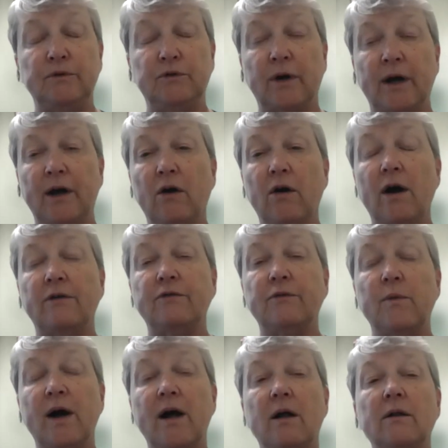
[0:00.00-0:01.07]
dry her off
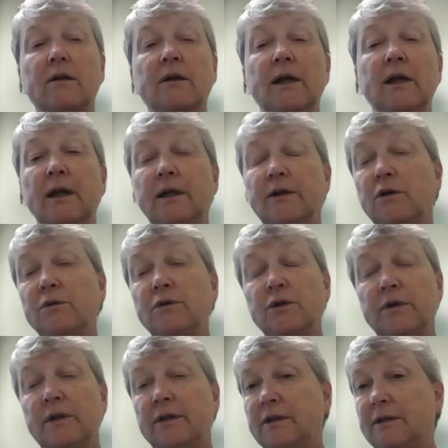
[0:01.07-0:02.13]
well don't
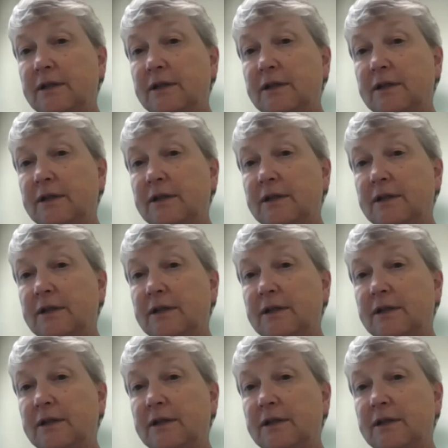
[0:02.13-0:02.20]
do it the